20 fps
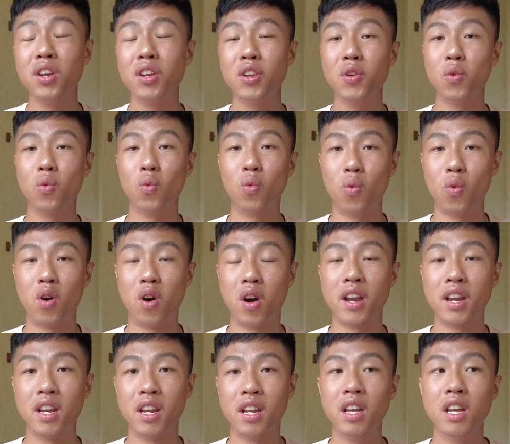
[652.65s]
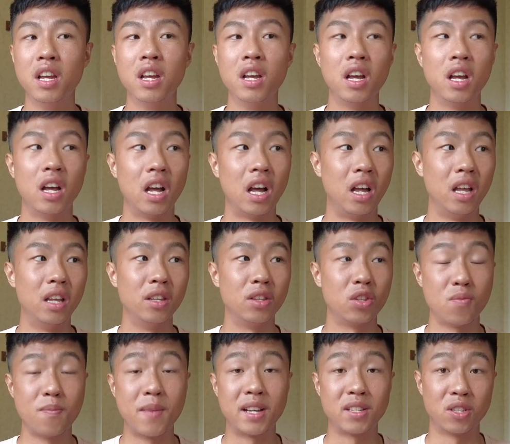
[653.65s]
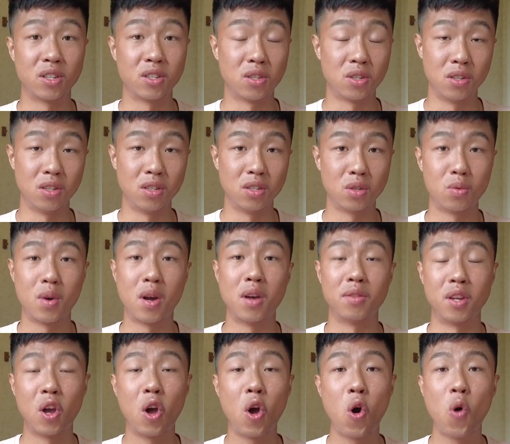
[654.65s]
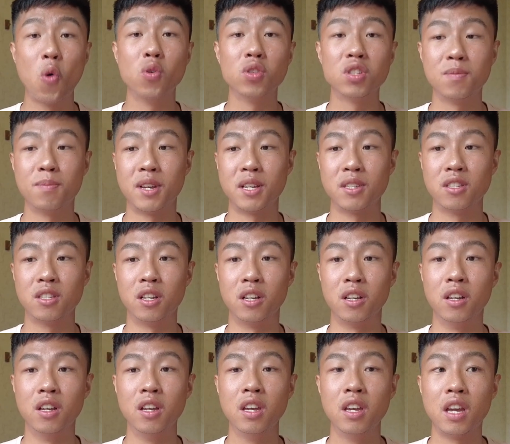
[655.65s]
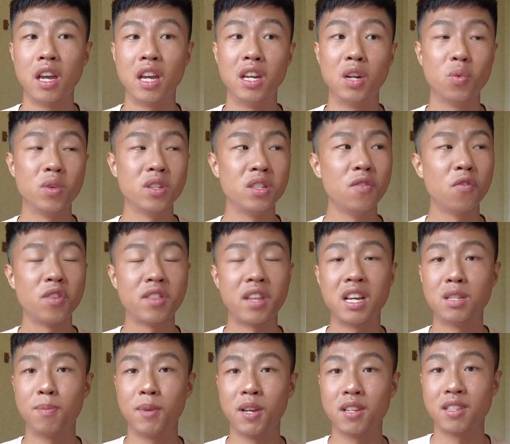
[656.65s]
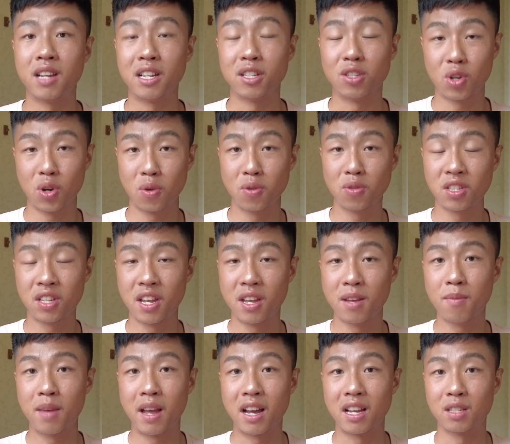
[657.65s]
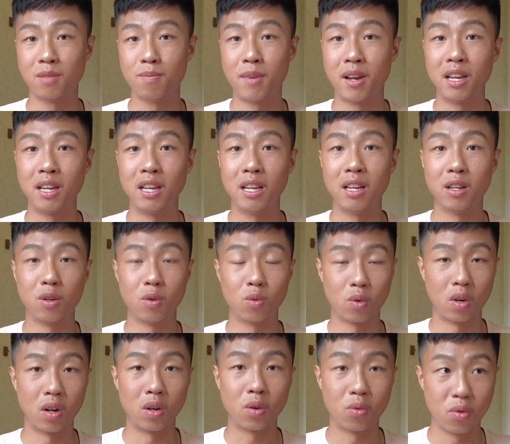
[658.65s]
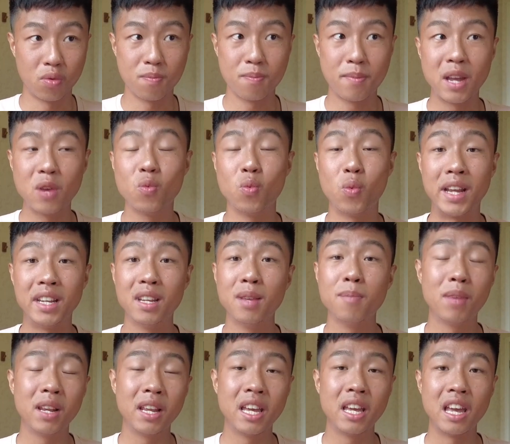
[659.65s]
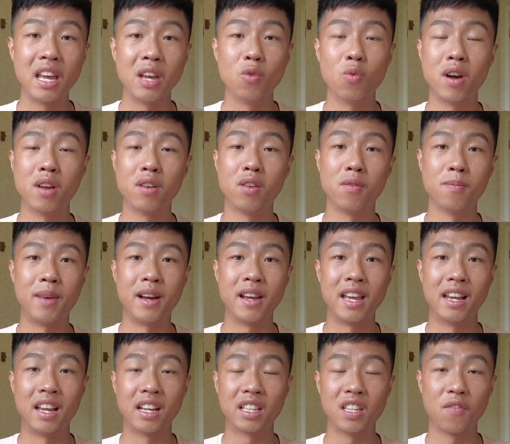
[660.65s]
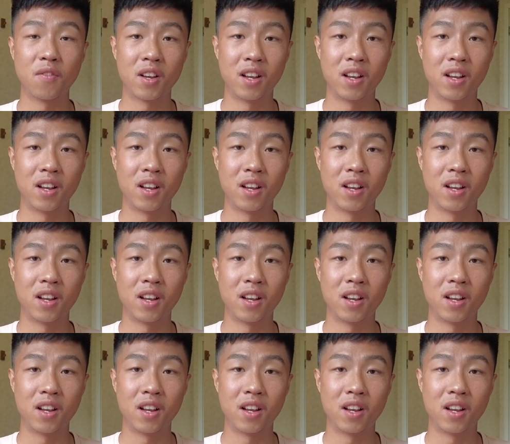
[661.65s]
knew one domestic student throughout the whole semester. And the reason for that is because I chose him as my group mate randomly in one of my elective